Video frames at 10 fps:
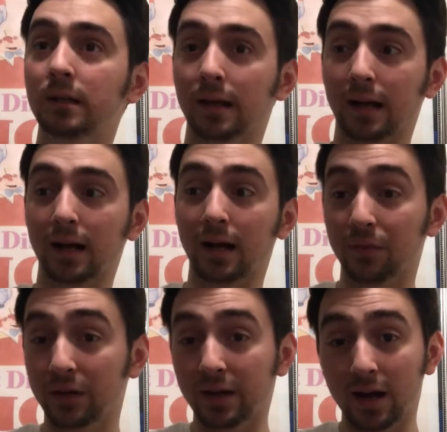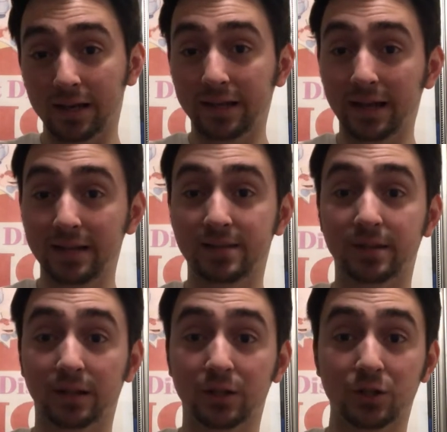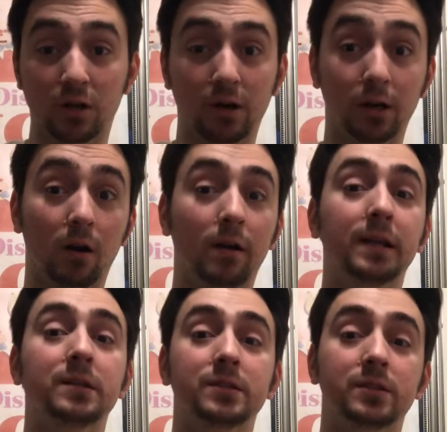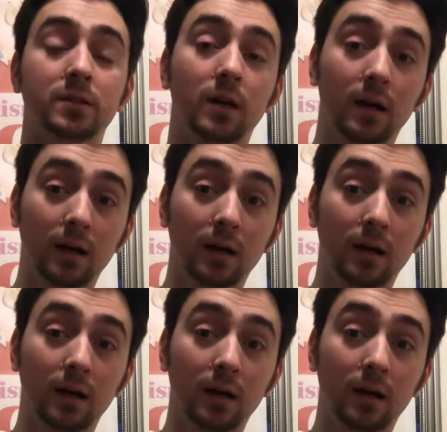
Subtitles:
Like I got the Donny Cates signature on Guardians